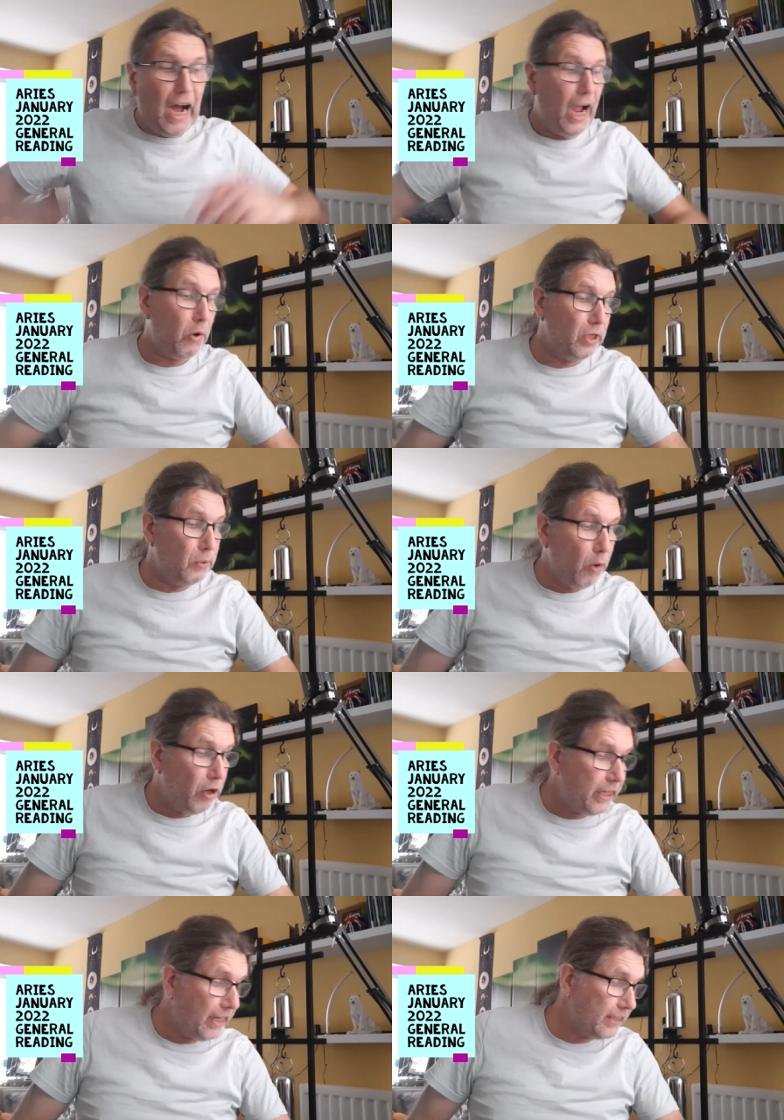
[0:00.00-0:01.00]
I only
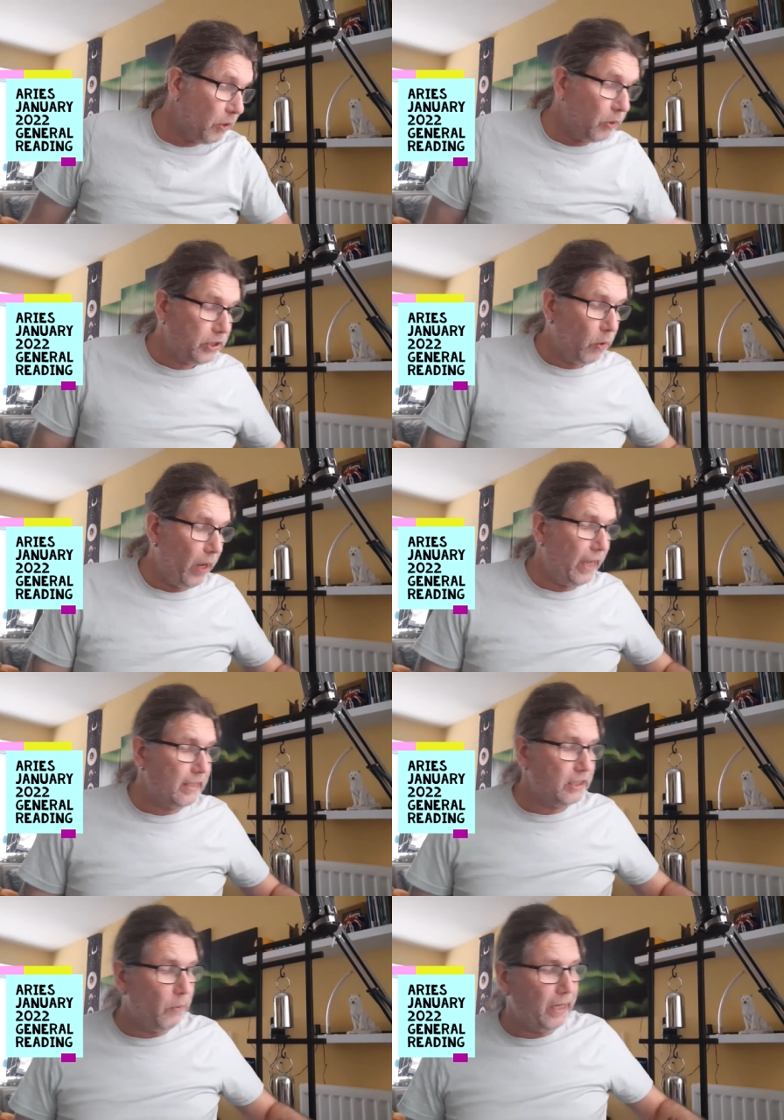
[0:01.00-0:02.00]
work here, so, so,
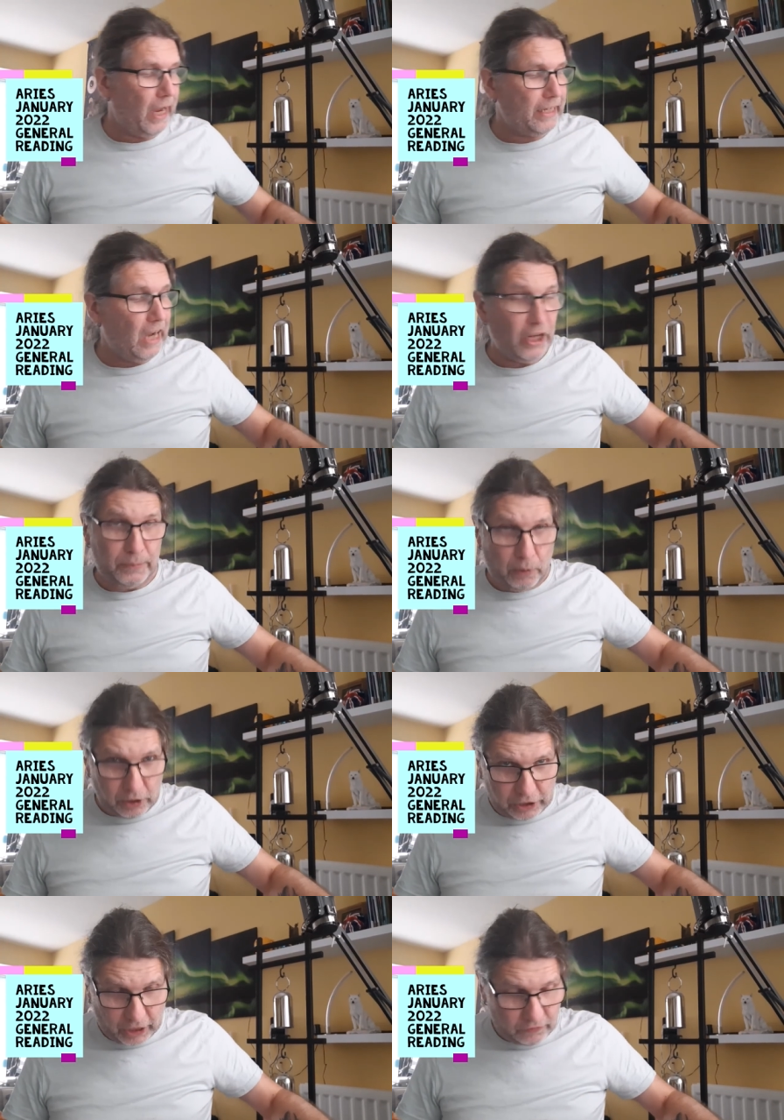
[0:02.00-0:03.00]
I, so I, I can't
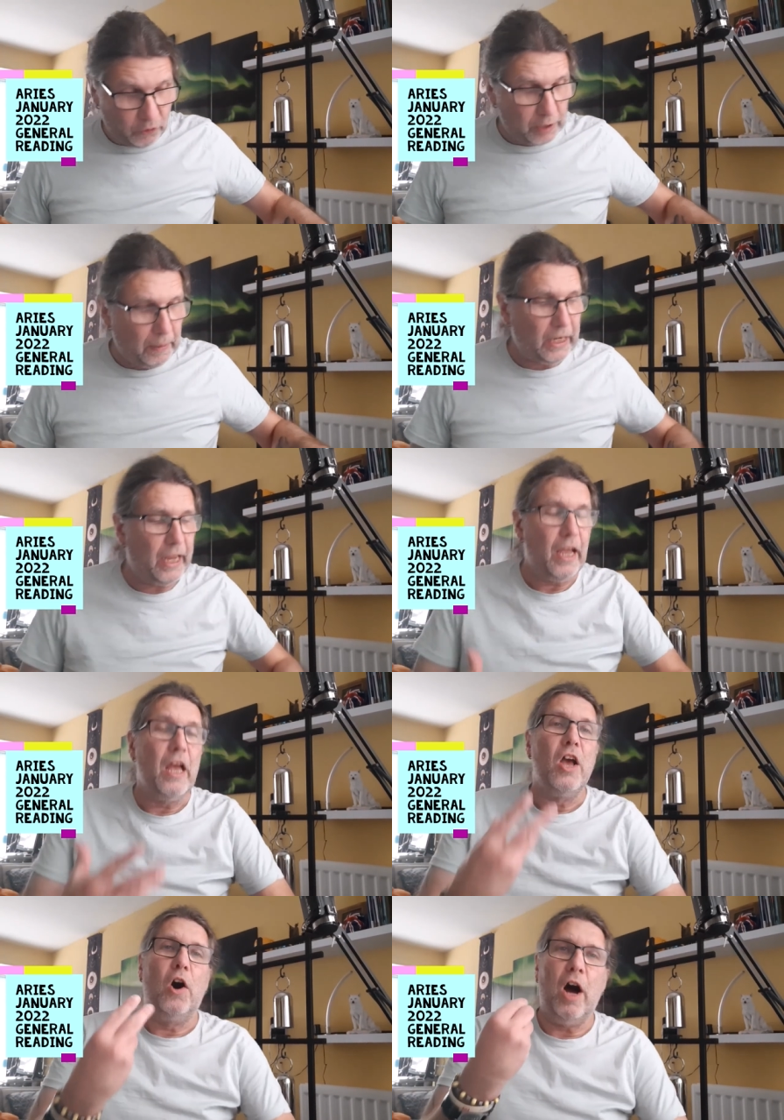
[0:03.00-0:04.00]
apologize for it, but I
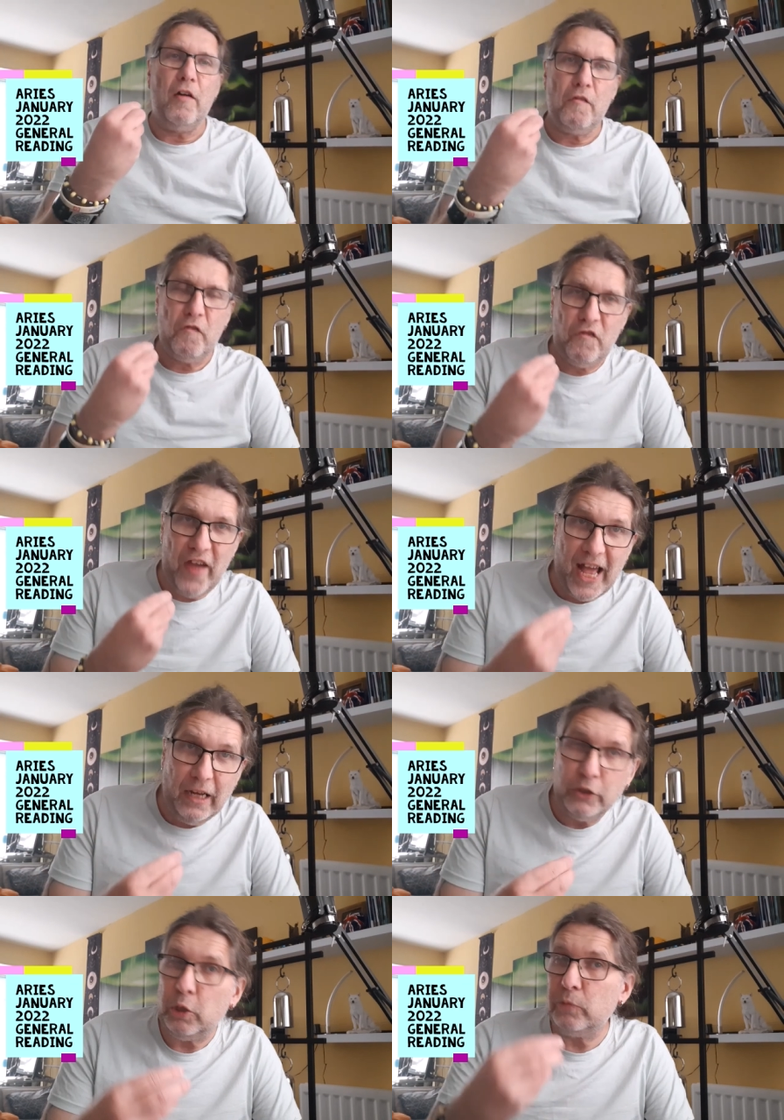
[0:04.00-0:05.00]

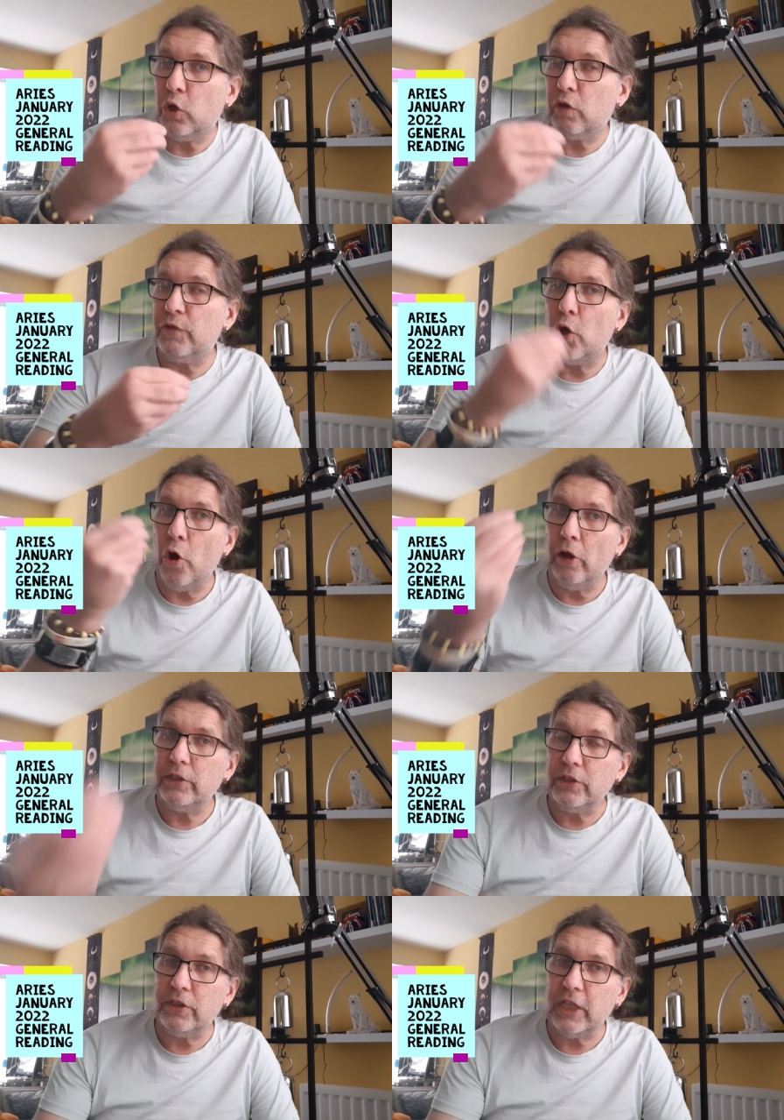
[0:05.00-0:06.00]
felt some sort of an
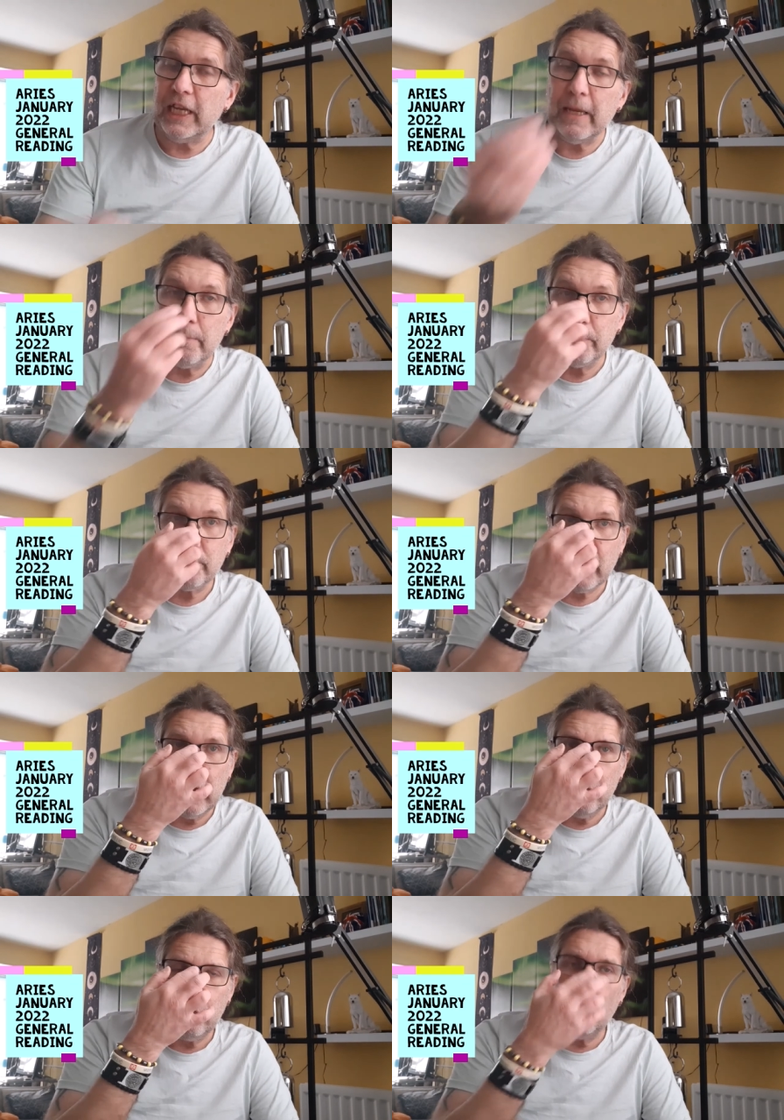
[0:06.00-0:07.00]
urgency
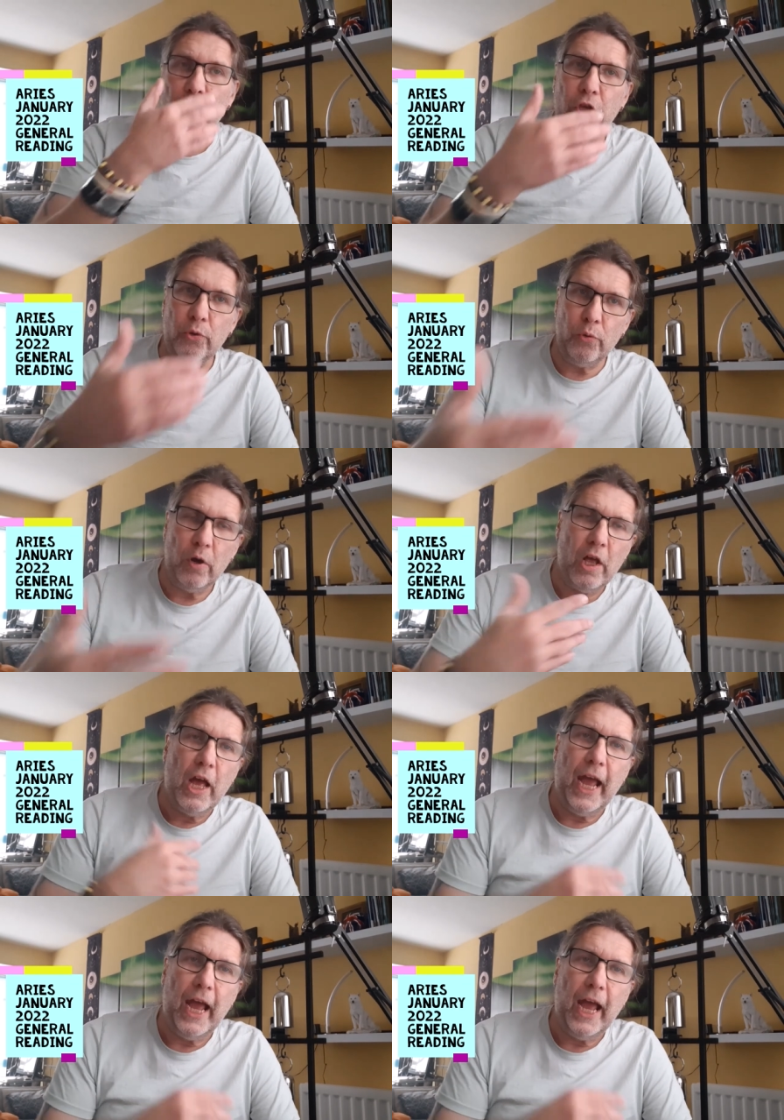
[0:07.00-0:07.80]
for you.